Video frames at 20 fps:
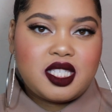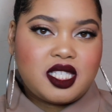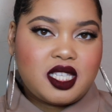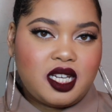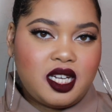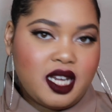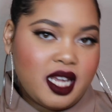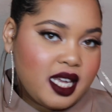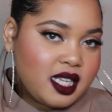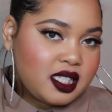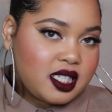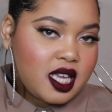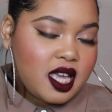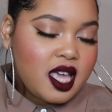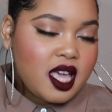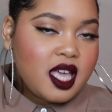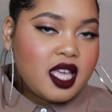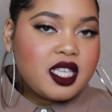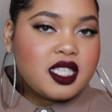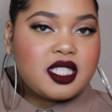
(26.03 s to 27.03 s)
select
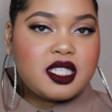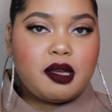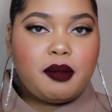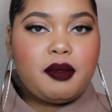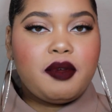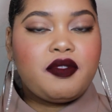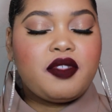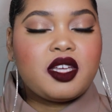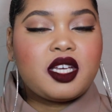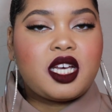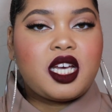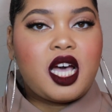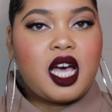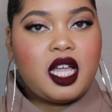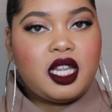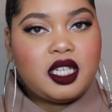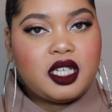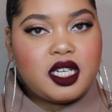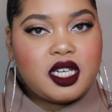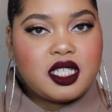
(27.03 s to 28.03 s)
some of the
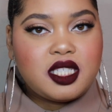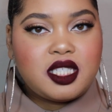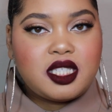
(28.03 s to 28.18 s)
colors.